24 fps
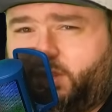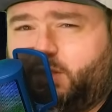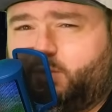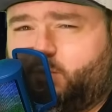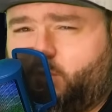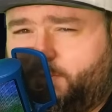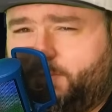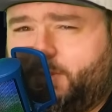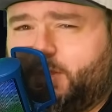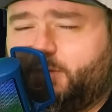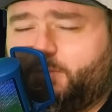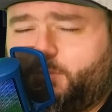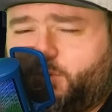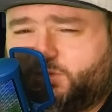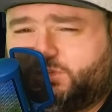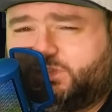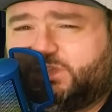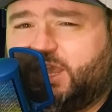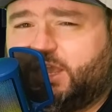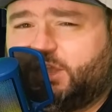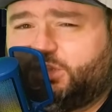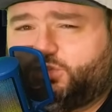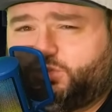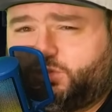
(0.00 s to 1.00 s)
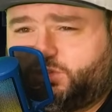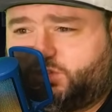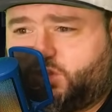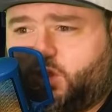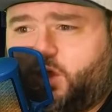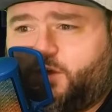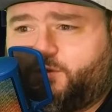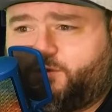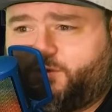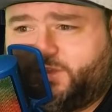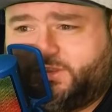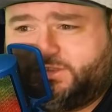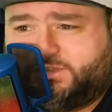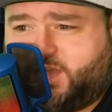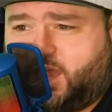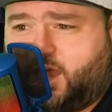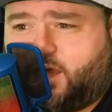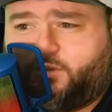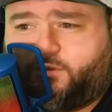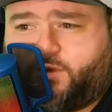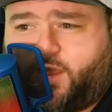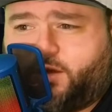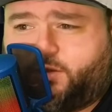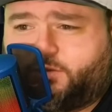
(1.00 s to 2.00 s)
will be the most dangerous offense
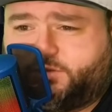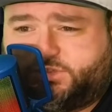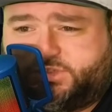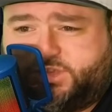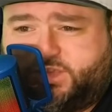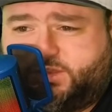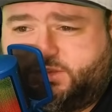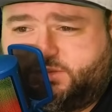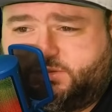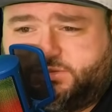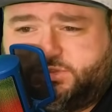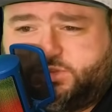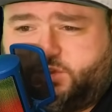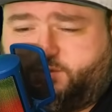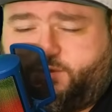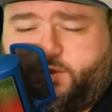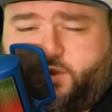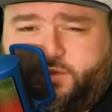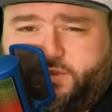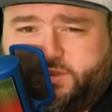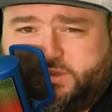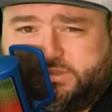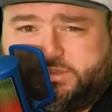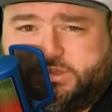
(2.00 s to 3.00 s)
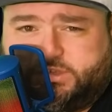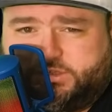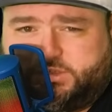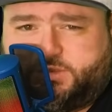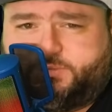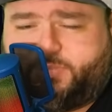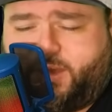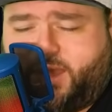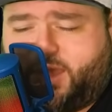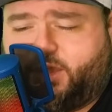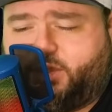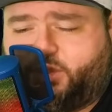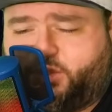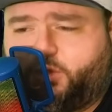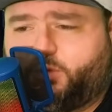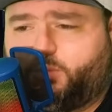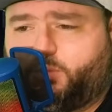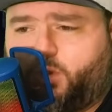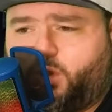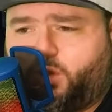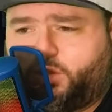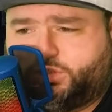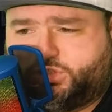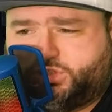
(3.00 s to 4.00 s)
Colorado's seen so far this season by a good
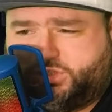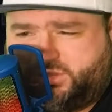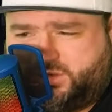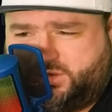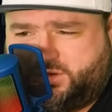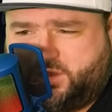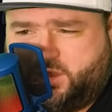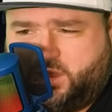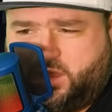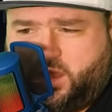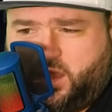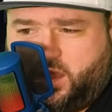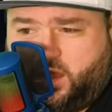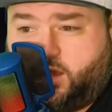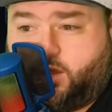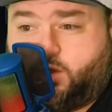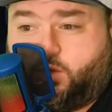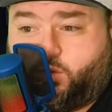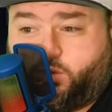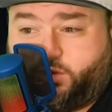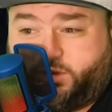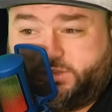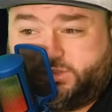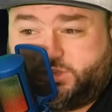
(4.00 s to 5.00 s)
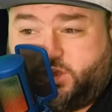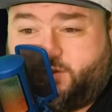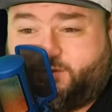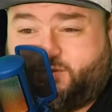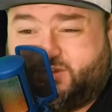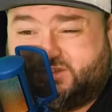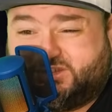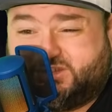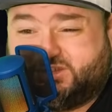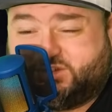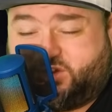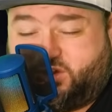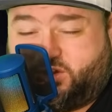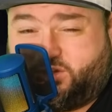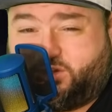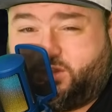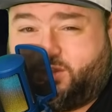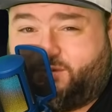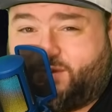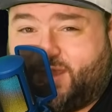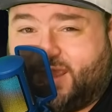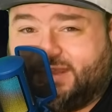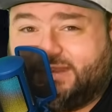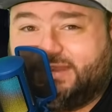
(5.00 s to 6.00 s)
margin. Oregon's offense is
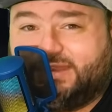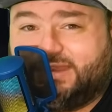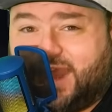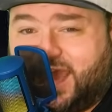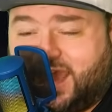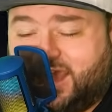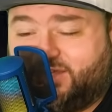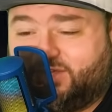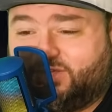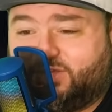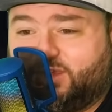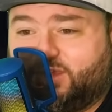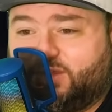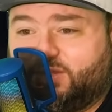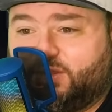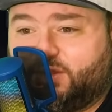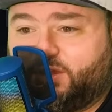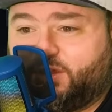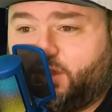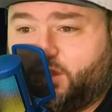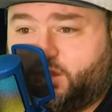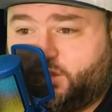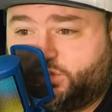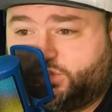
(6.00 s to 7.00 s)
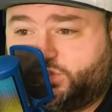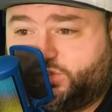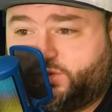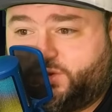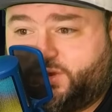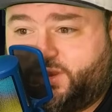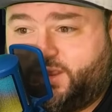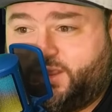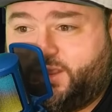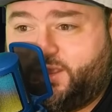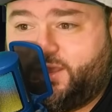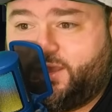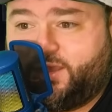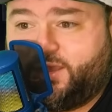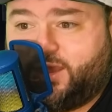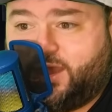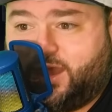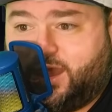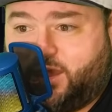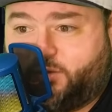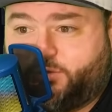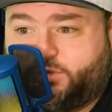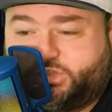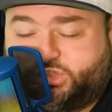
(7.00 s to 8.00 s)
currently ranked 9th in the country.
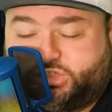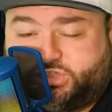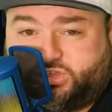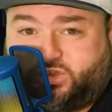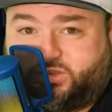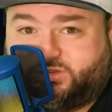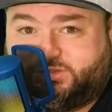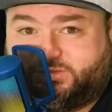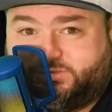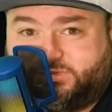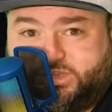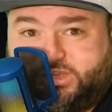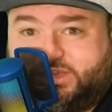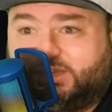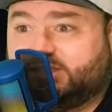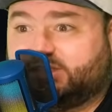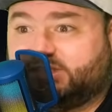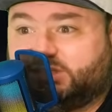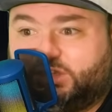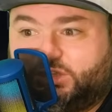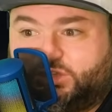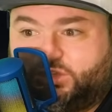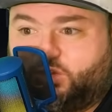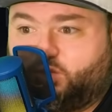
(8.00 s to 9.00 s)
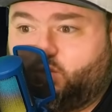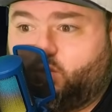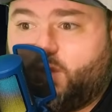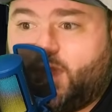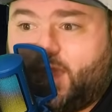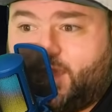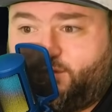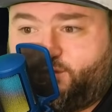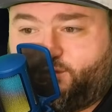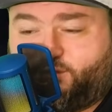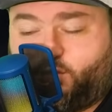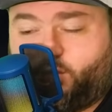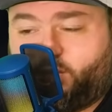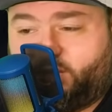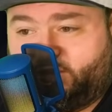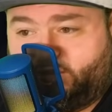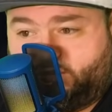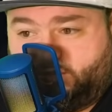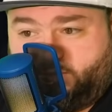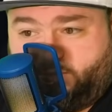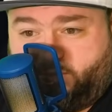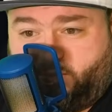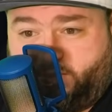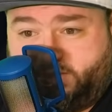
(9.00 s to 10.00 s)
We just saw TCU hang
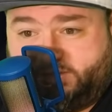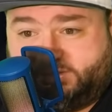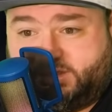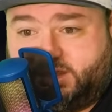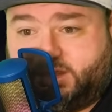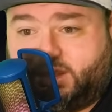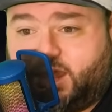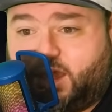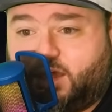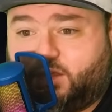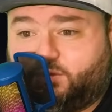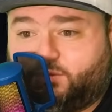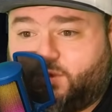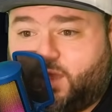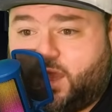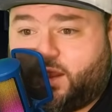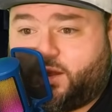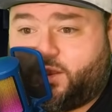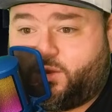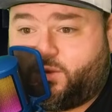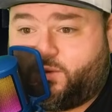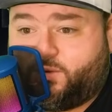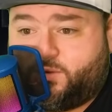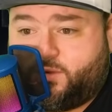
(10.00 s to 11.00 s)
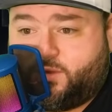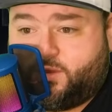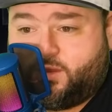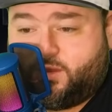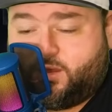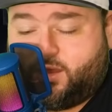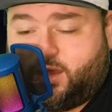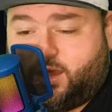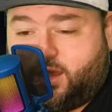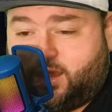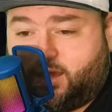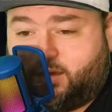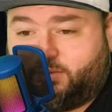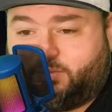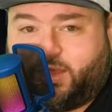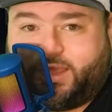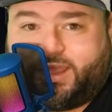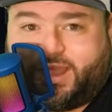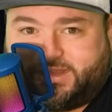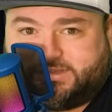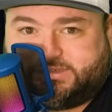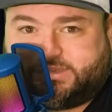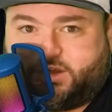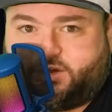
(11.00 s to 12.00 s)
42 points on Colorado.
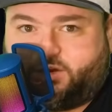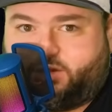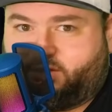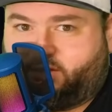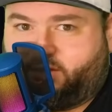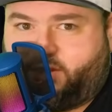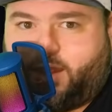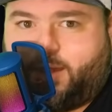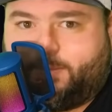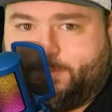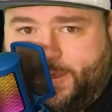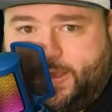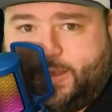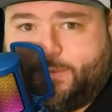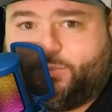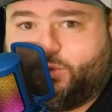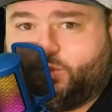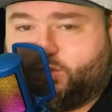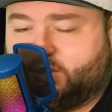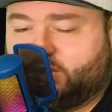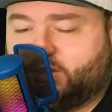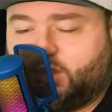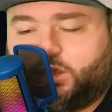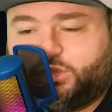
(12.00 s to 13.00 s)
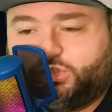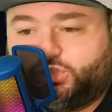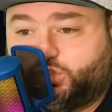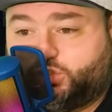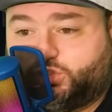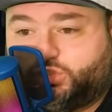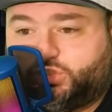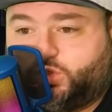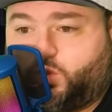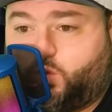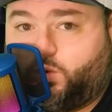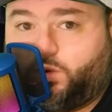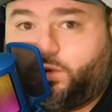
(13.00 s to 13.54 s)
Like I said earlier, on paper, the Ducks should score